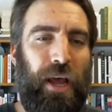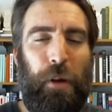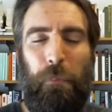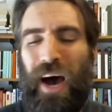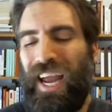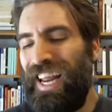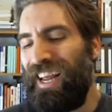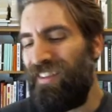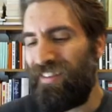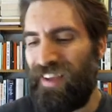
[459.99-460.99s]
Mining
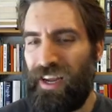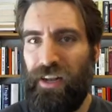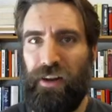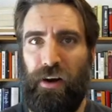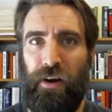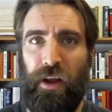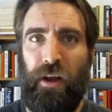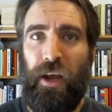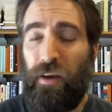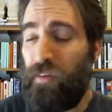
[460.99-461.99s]
is secondary, if